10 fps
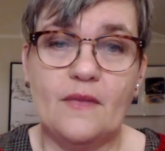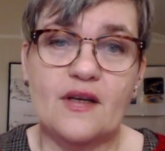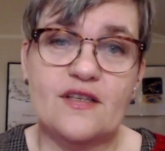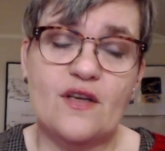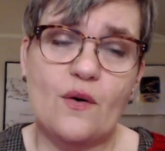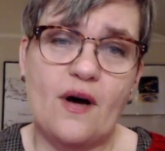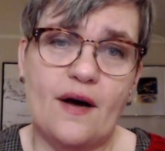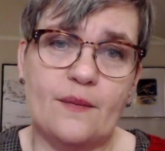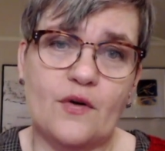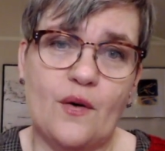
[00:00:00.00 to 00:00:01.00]
So
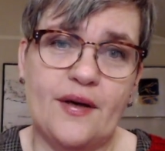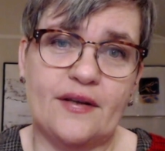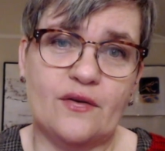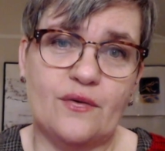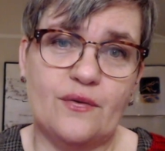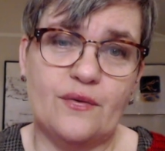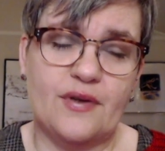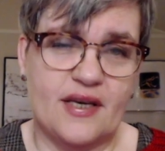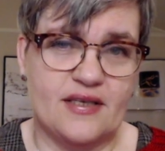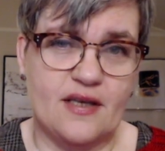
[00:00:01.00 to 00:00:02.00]
I'm going to
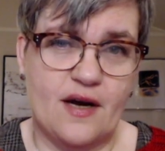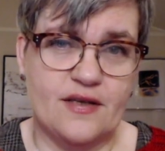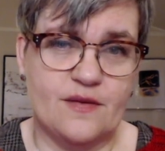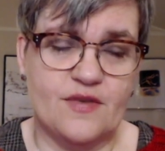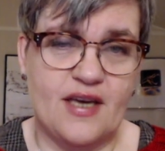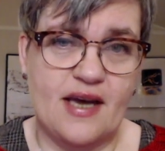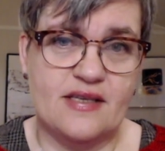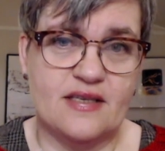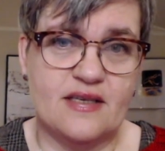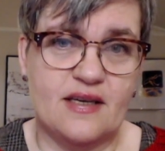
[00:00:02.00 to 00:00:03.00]
test dye some
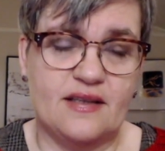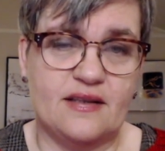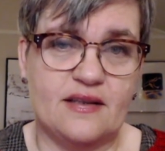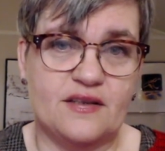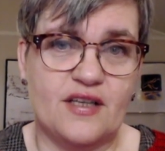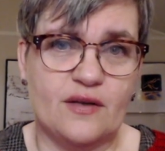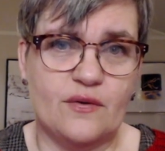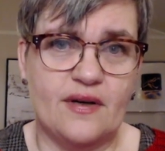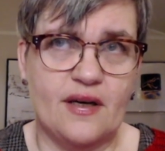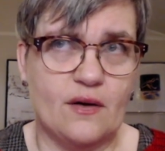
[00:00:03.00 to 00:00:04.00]
skeins in
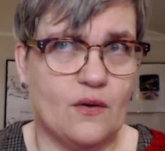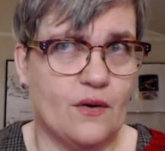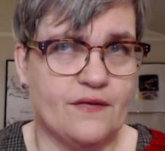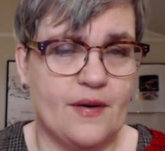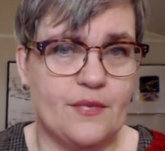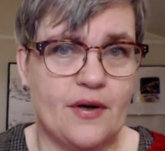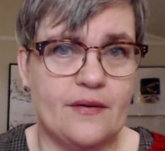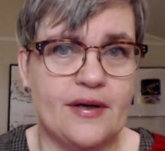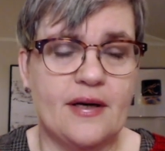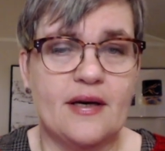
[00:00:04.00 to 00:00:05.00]
January or
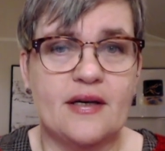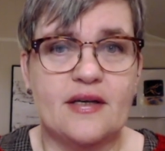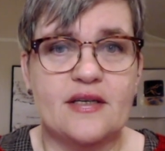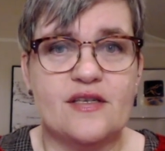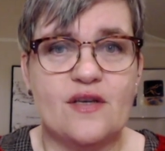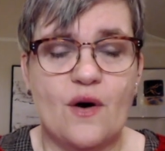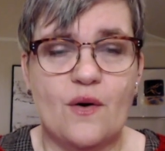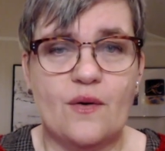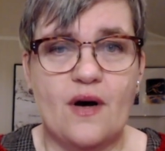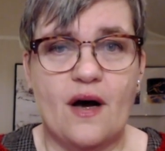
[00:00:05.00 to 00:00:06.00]
February.
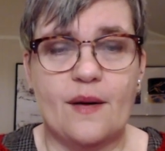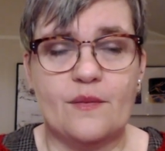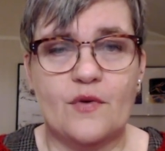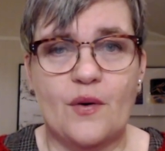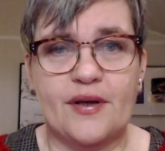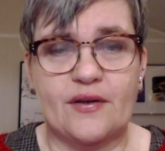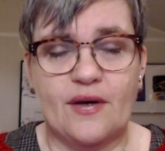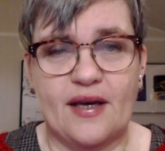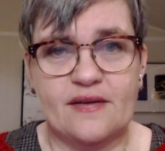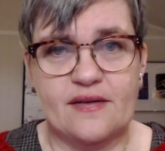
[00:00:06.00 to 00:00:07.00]
So I'm going to
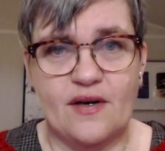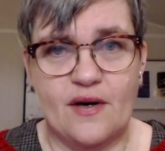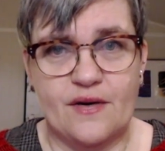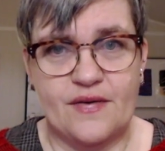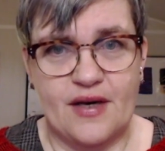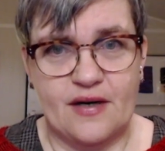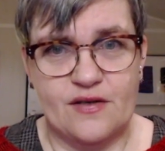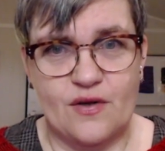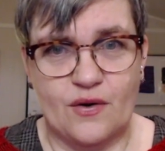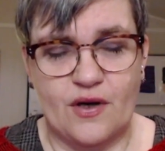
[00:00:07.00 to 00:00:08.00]
get a thicker
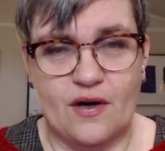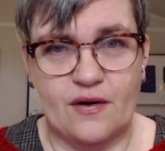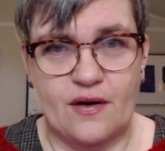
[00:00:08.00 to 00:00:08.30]
sock yarn.